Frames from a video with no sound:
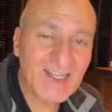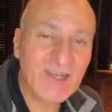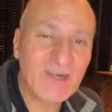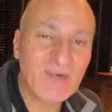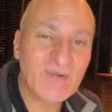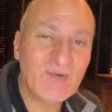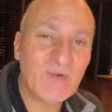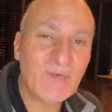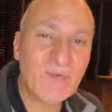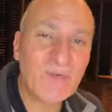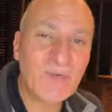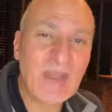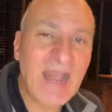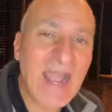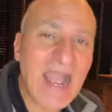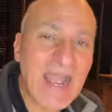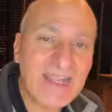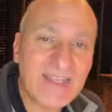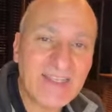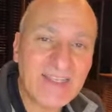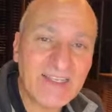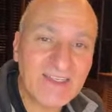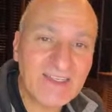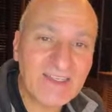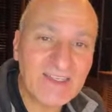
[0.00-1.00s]
of her
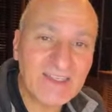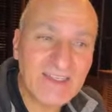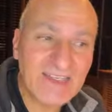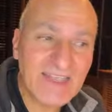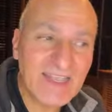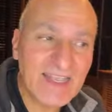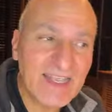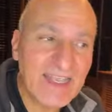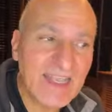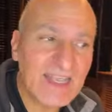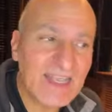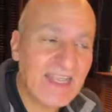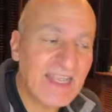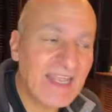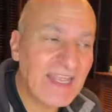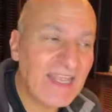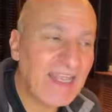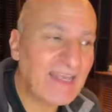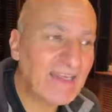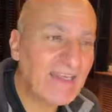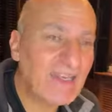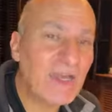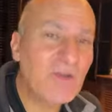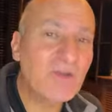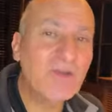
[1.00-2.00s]
practice.
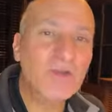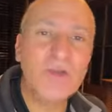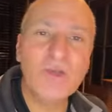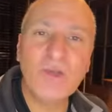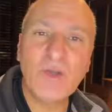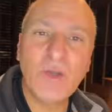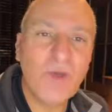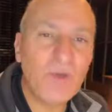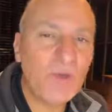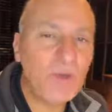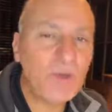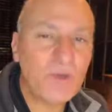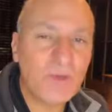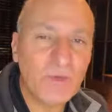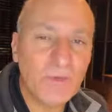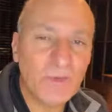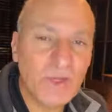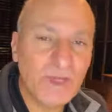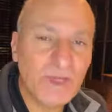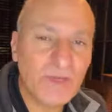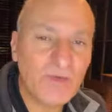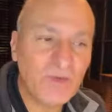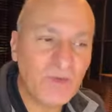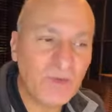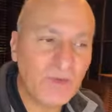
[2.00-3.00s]
And Dr. Yolen, who
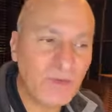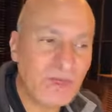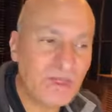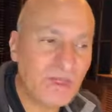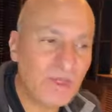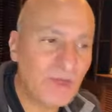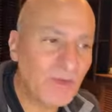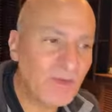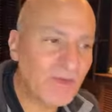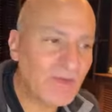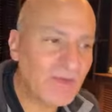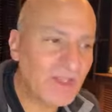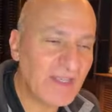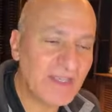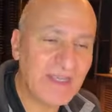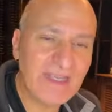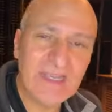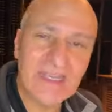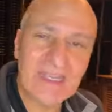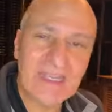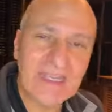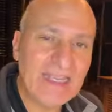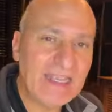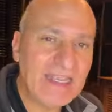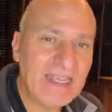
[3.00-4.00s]
many of you may know,
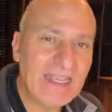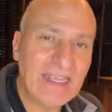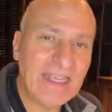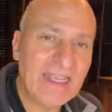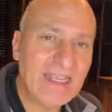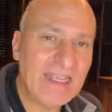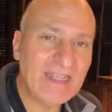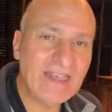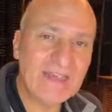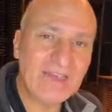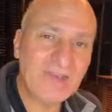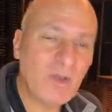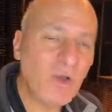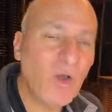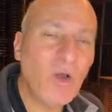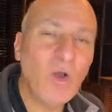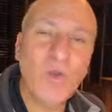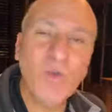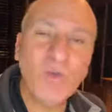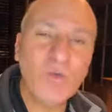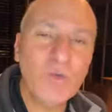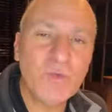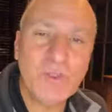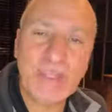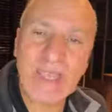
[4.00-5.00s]
said, it's a
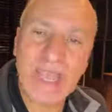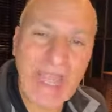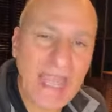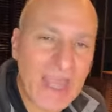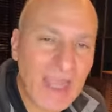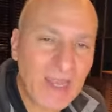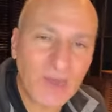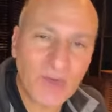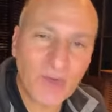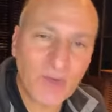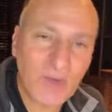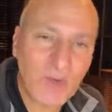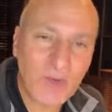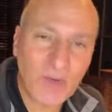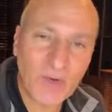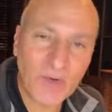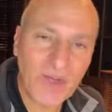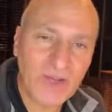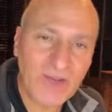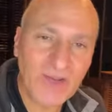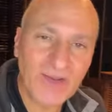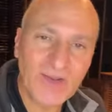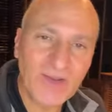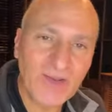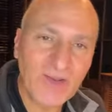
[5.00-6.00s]
whole new
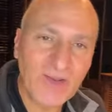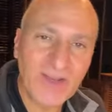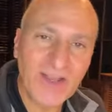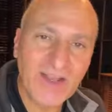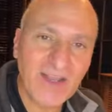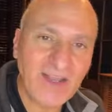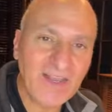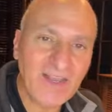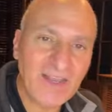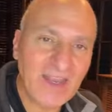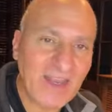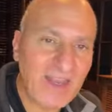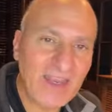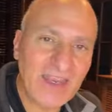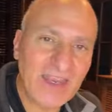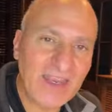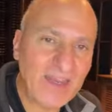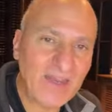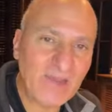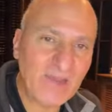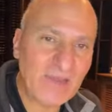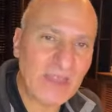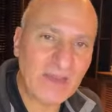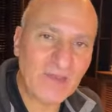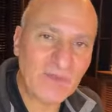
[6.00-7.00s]
category
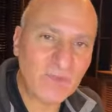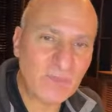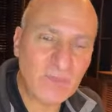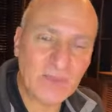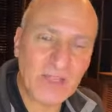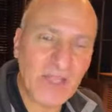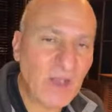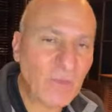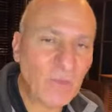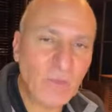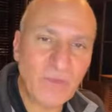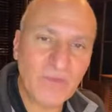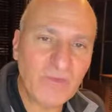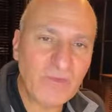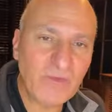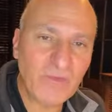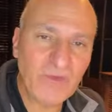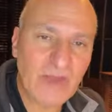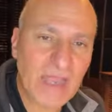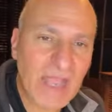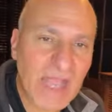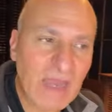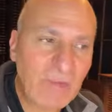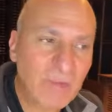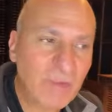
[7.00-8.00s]
that's beyond what we've
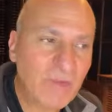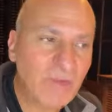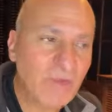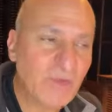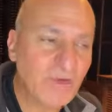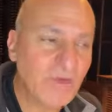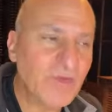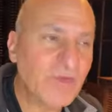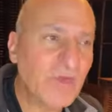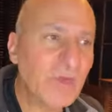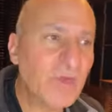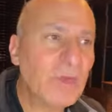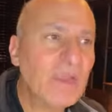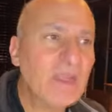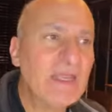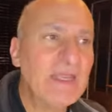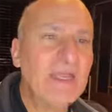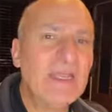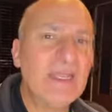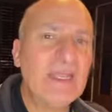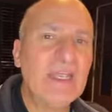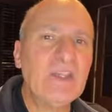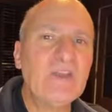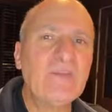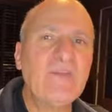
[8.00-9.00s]
ever had before. So
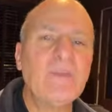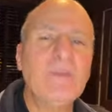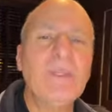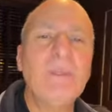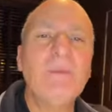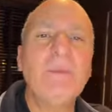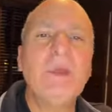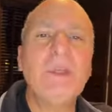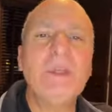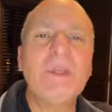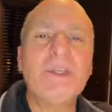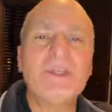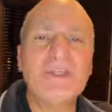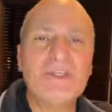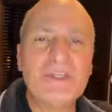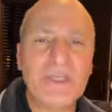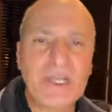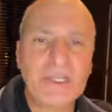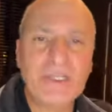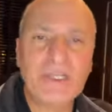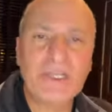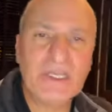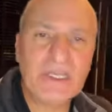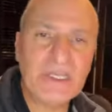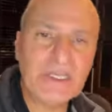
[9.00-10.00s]
it's really about
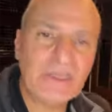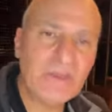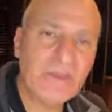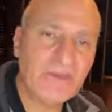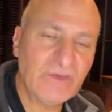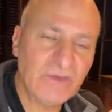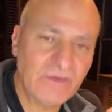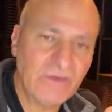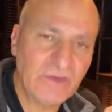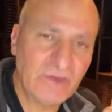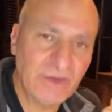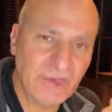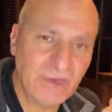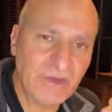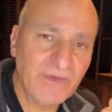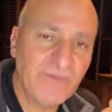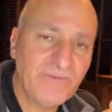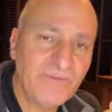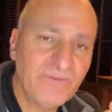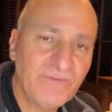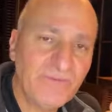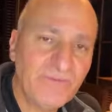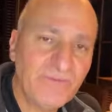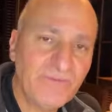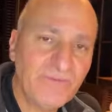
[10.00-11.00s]
injecting it into the skin,